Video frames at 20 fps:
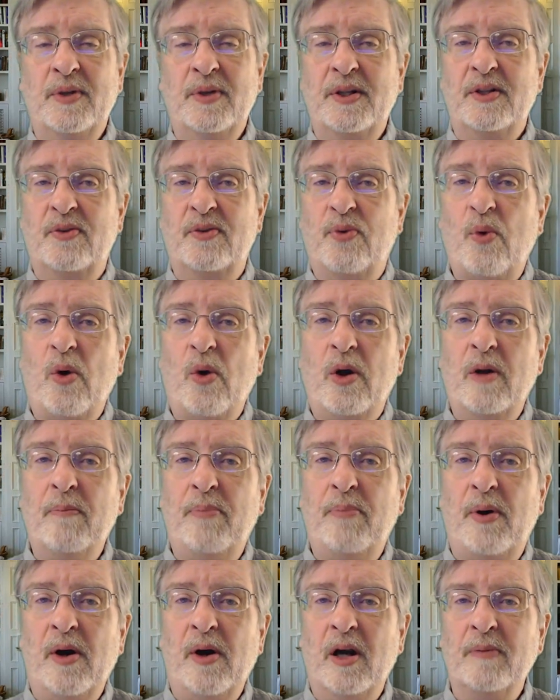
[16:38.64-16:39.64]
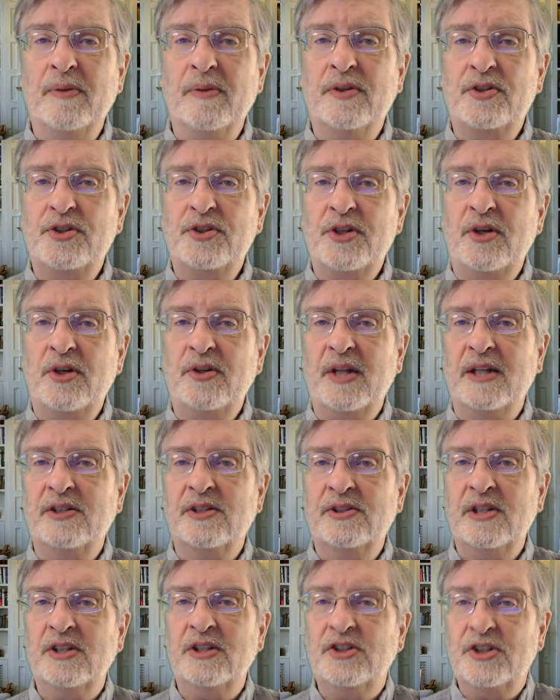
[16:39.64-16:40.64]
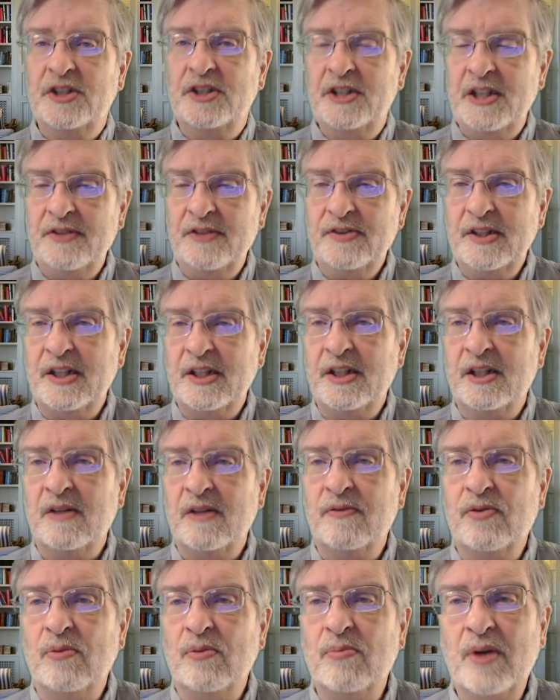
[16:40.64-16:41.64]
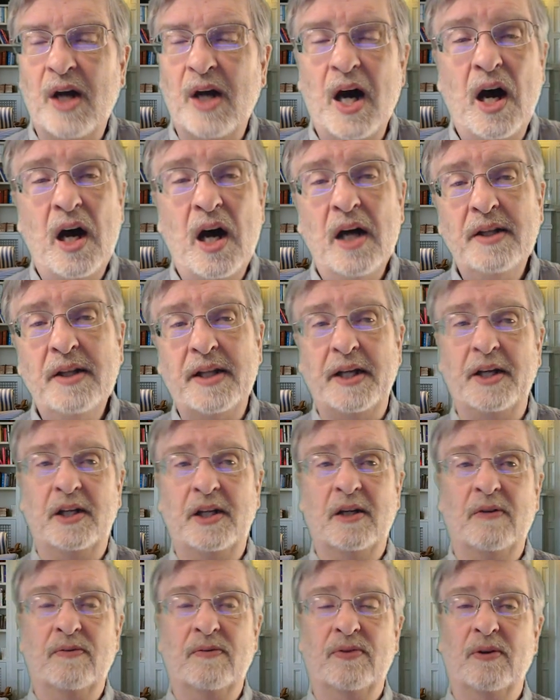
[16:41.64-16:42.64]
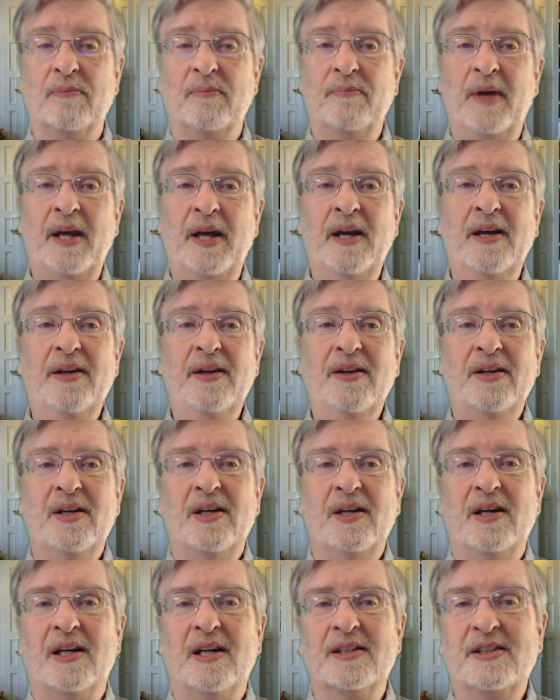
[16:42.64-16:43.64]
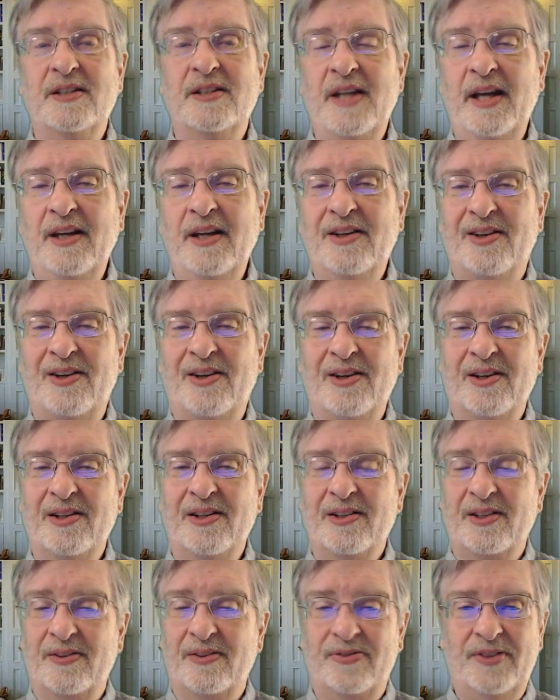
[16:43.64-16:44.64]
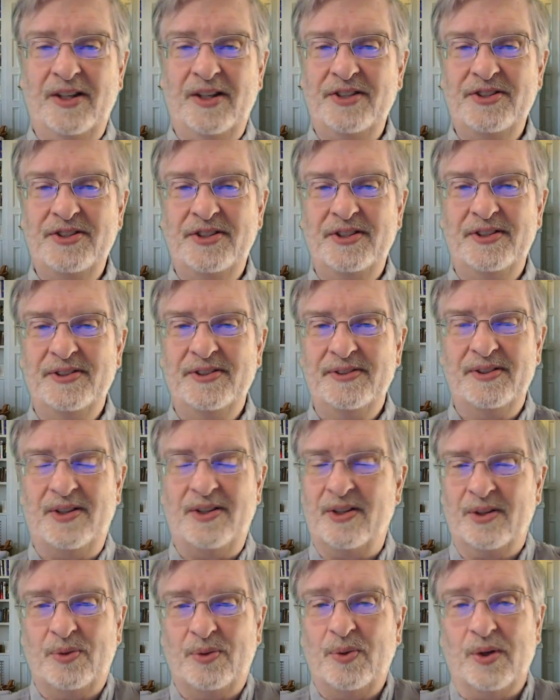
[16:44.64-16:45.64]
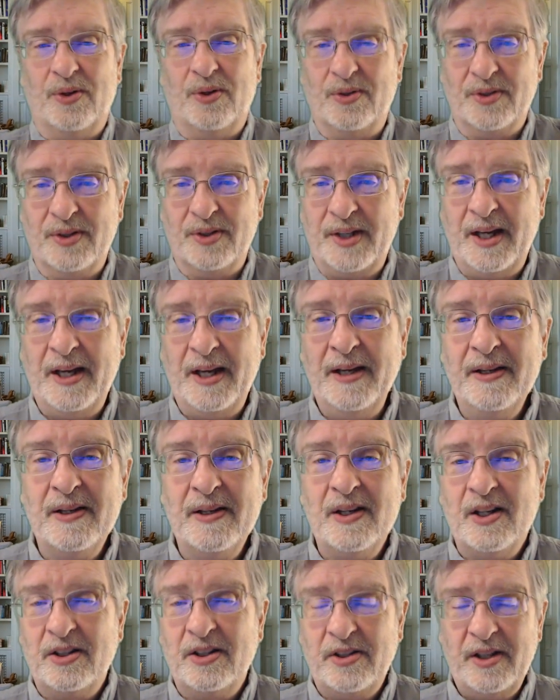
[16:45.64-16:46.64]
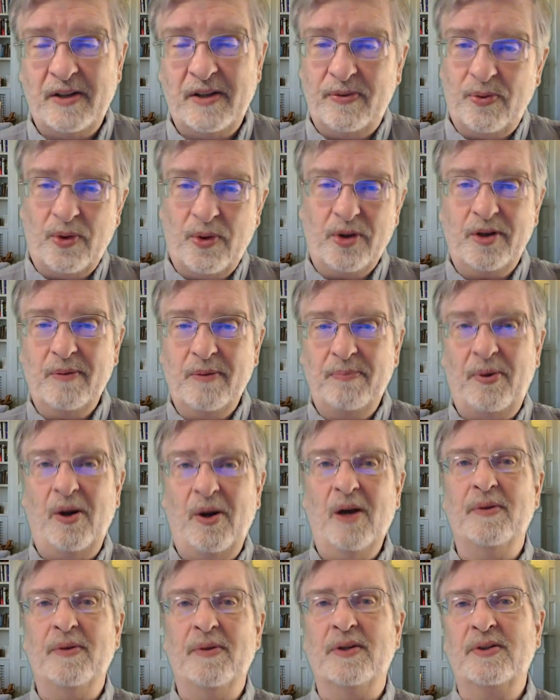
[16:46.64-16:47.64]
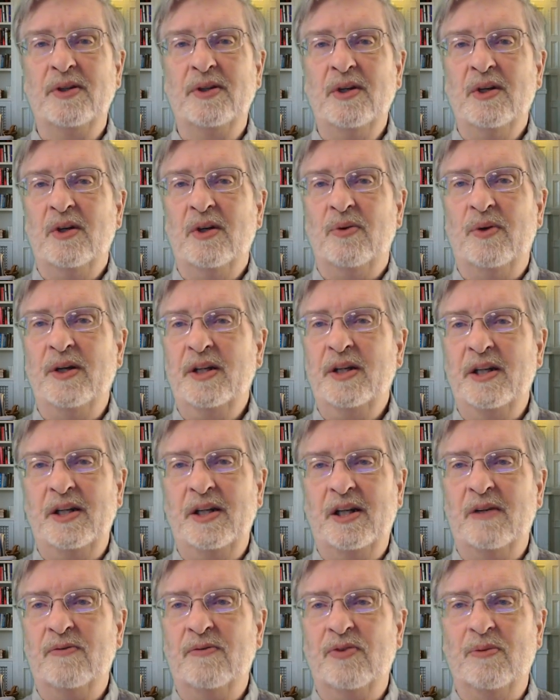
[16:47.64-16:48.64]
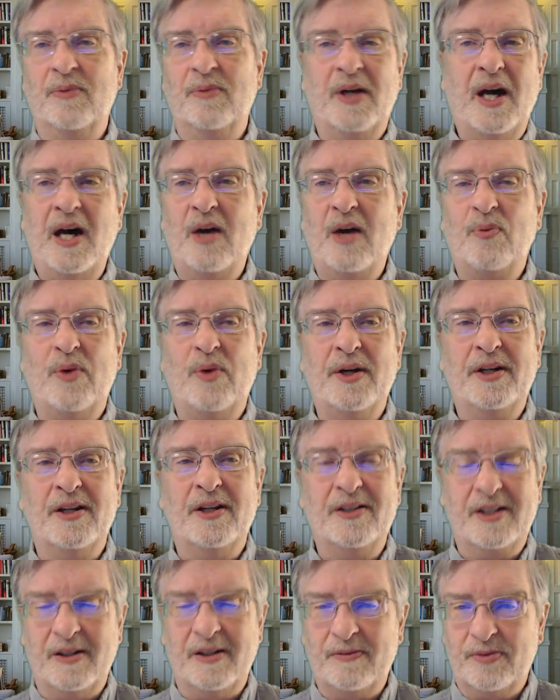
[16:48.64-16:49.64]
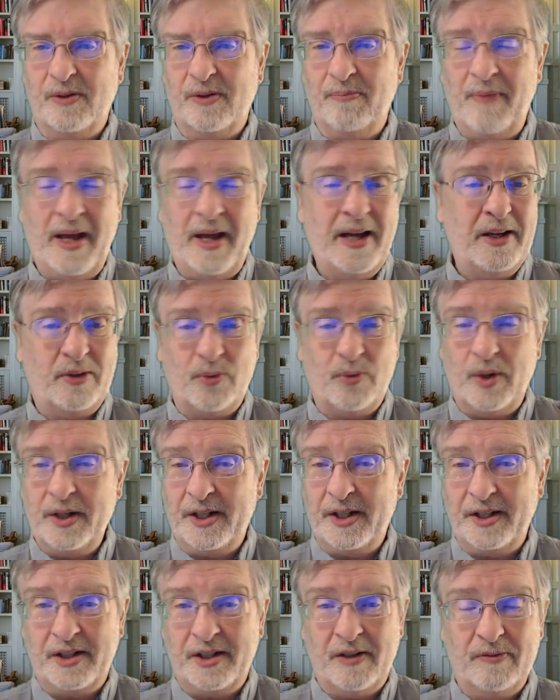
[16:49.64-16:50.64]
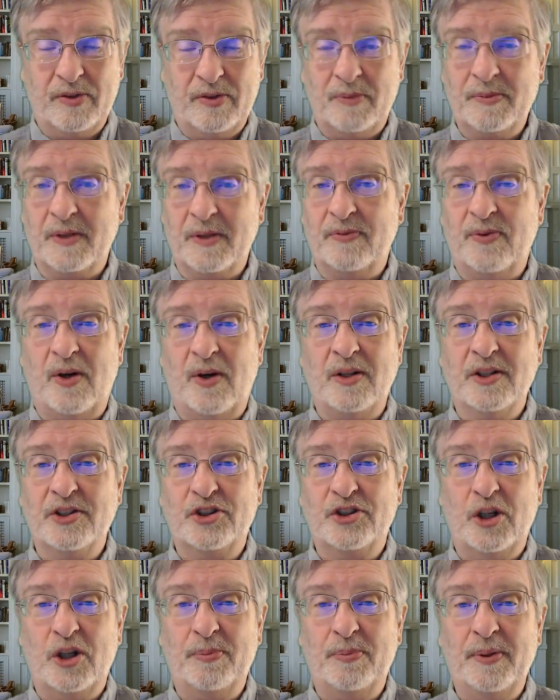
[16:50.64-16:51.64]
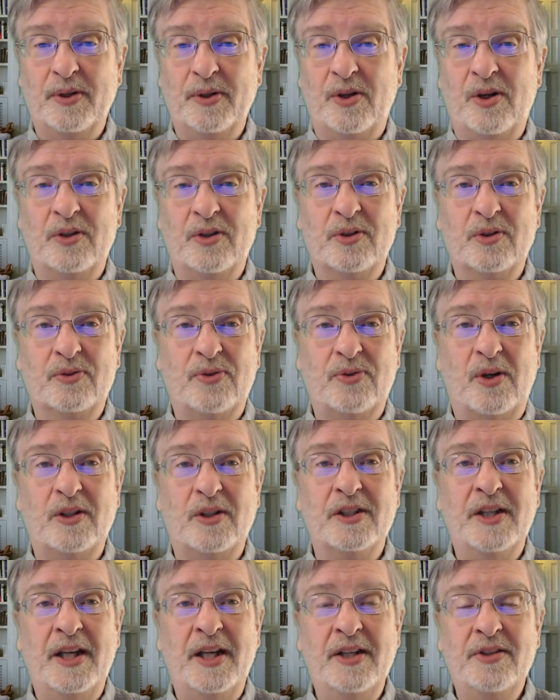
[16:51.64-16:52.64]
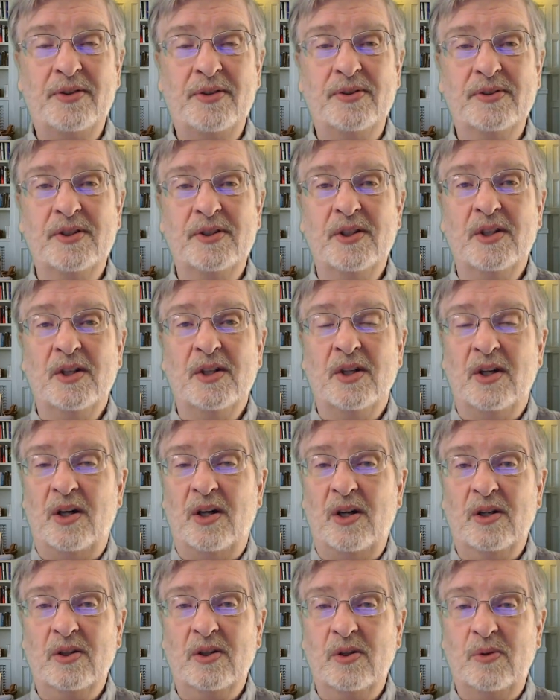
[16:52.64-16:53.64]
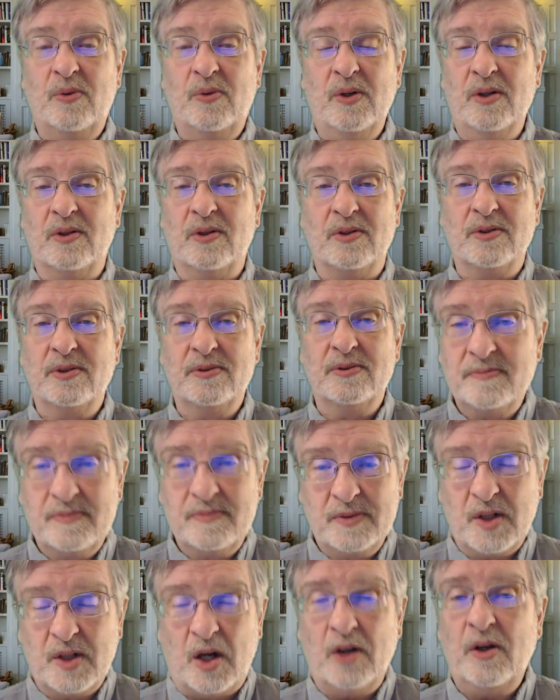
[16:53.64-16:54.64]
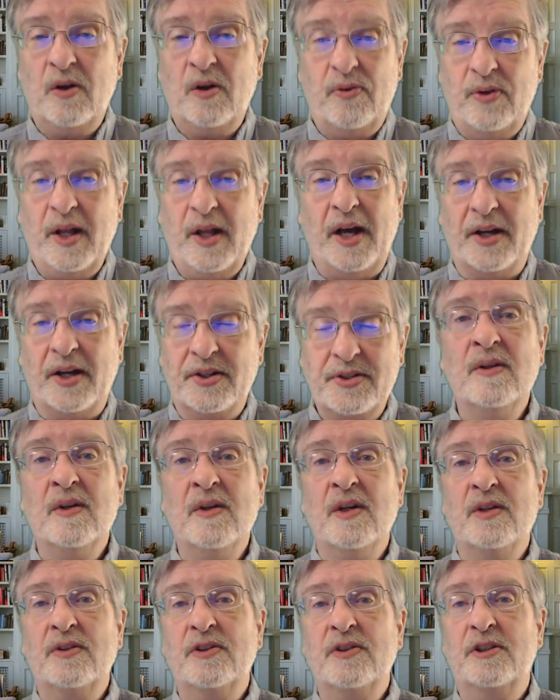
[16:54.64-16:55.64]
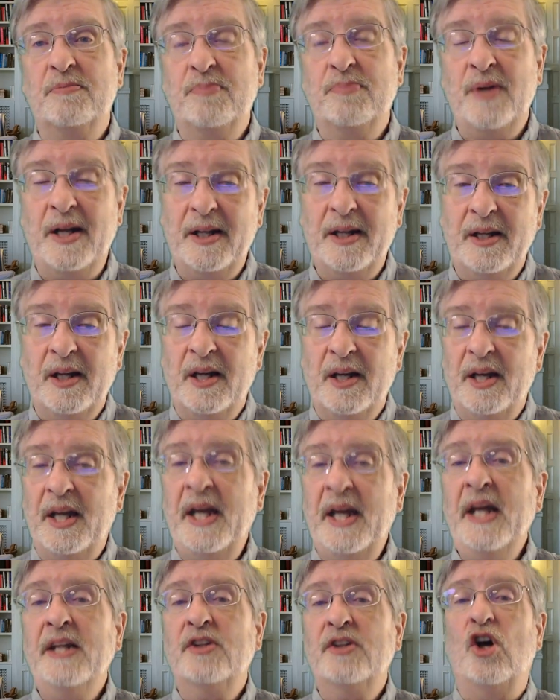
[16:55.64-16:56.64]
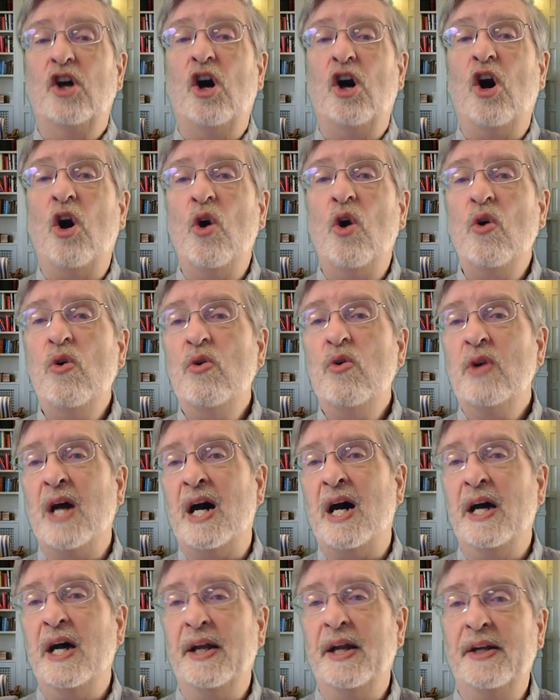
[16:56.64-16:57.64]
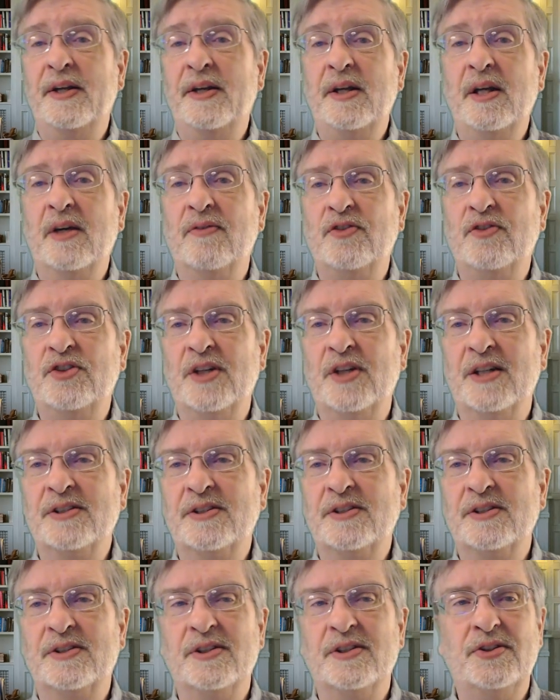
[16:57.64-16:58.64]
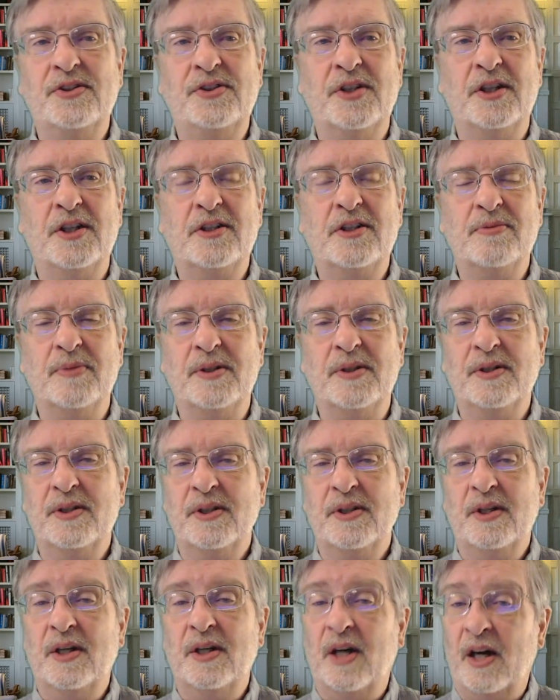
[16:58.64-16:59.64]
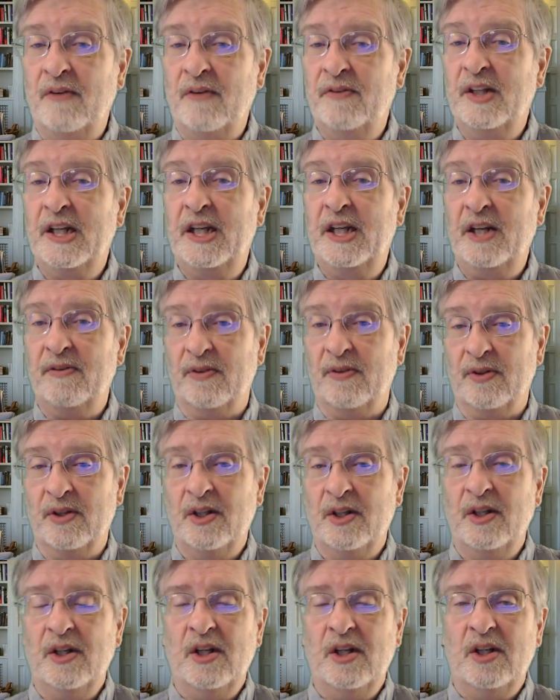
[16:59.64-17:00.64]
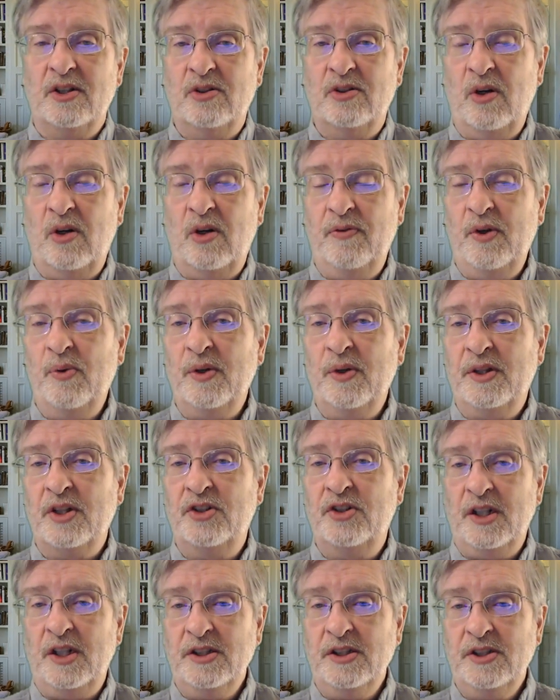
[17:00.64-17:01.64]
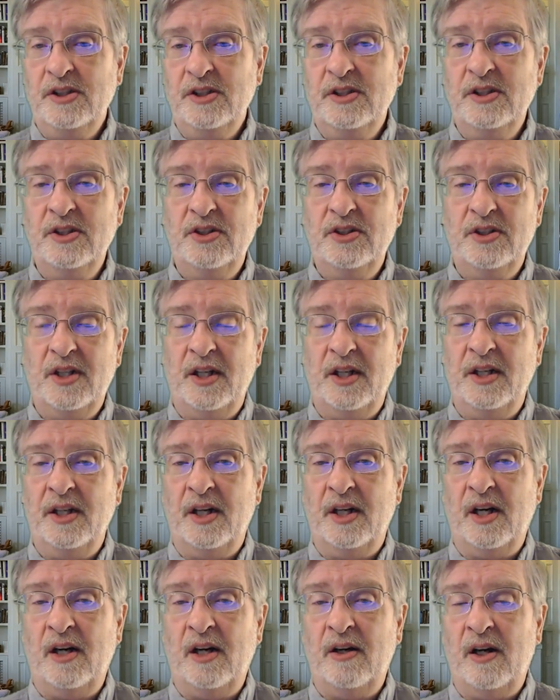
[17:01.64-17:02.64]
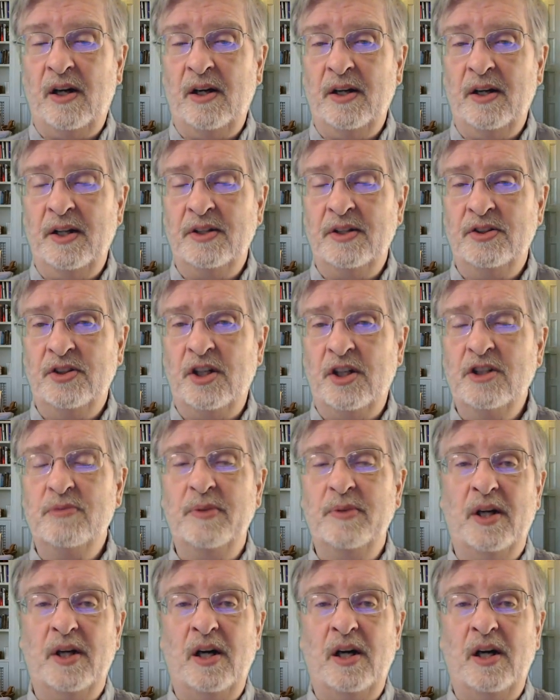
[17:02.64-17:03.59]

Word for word: with its four compartments show that such gifts can come from God, they can come from man, a snake, or the flesh or the world, okay? So you have four compartments. One can come from God, one can come from man, one can come from the fallen serpent, all those fallen angels, or the world, or your flesh, to spread its own idea of justice and judgment of the giver. So if you want the justice and, uh, uh, and judgment